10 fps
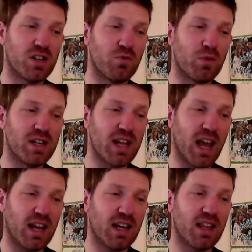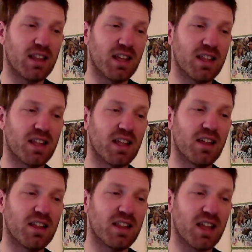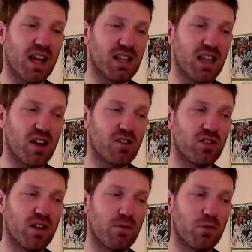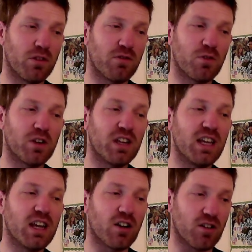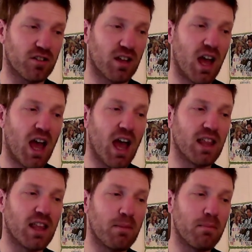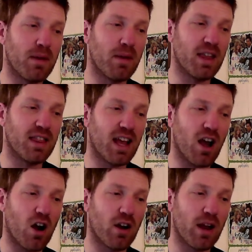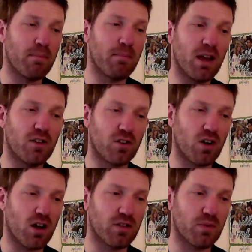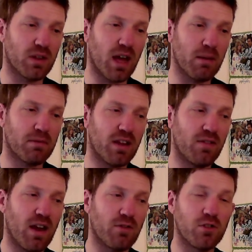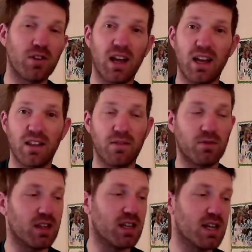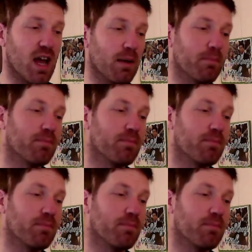retain this psychological influence for years, and they are a major cause of relapse, even after decades of clean time.